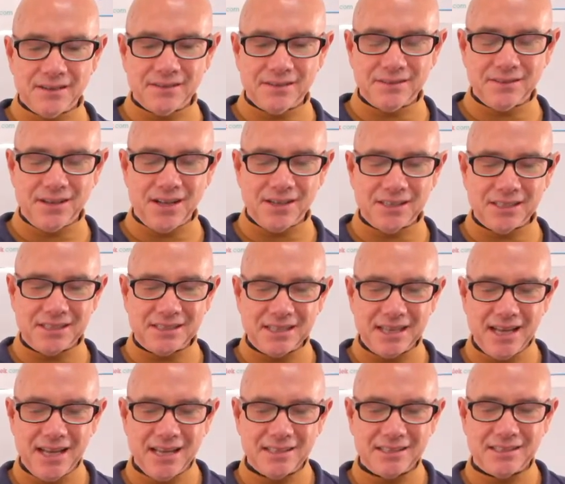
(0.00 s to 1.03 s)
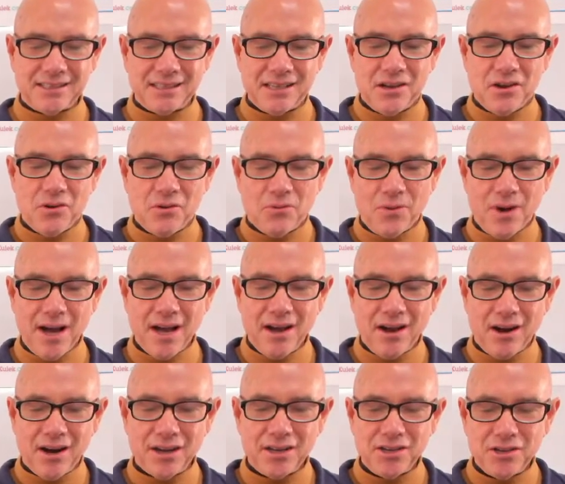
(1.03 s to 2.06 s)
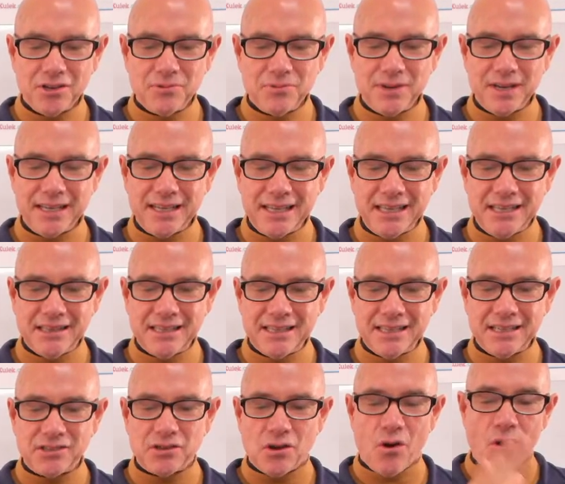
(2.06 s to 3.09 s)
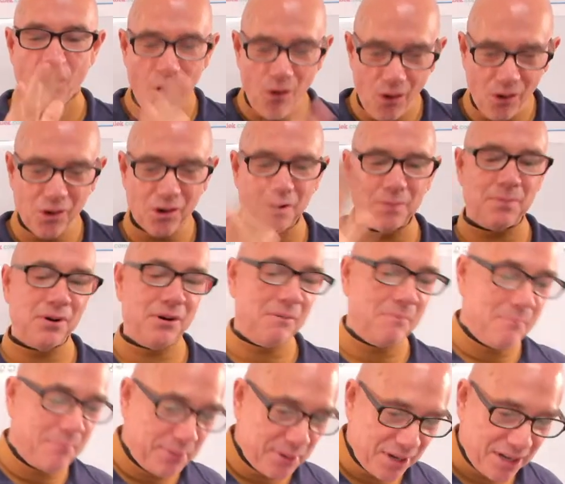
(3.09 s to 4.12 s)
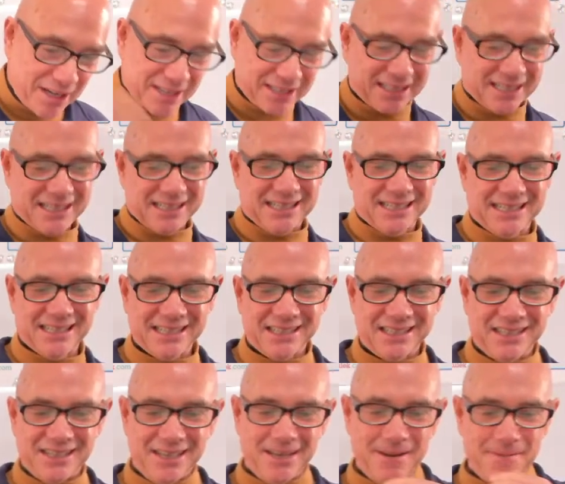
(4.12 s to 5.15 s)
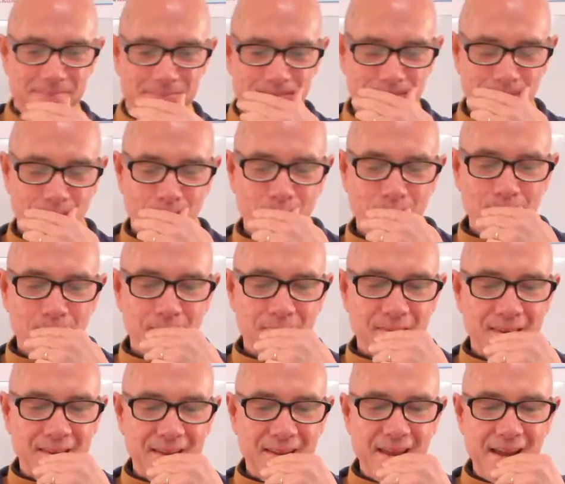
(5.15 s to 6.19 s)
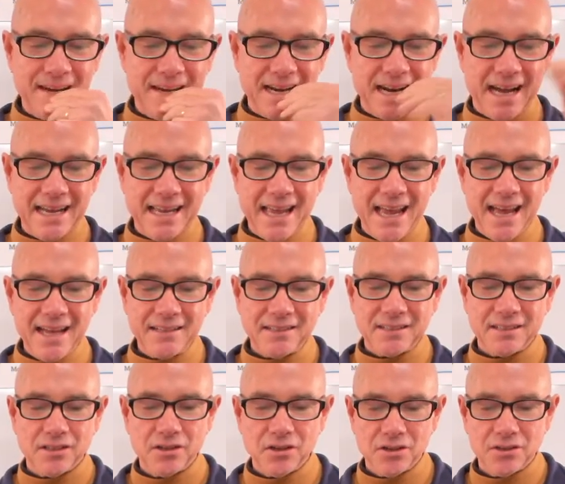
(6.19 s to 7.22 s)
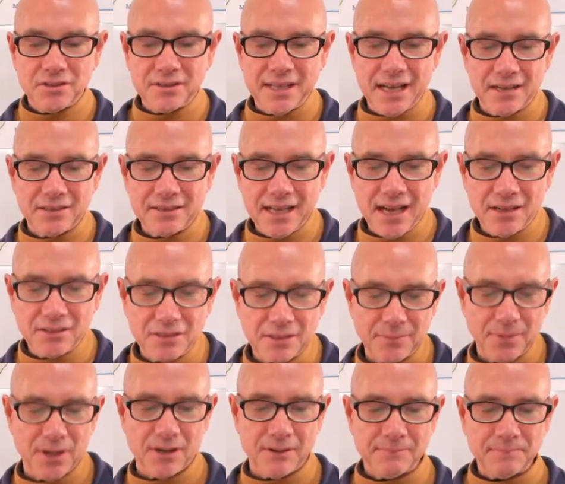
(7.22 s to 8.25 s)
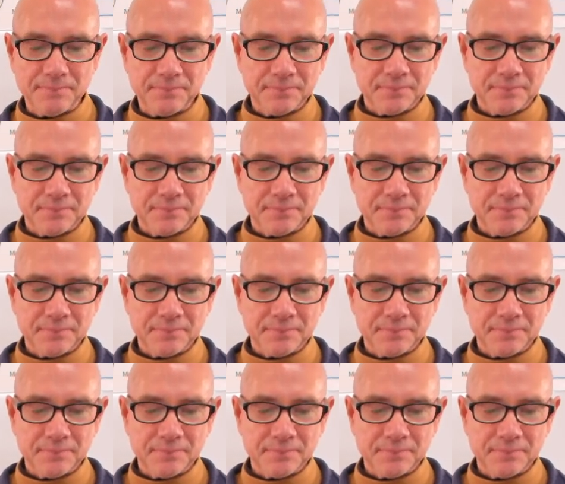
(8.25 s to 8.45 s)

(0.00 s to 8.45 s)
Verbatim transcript: Lolly says, Why are you reading this horrible book? Good. Katie, I can't go downtown tomorrow.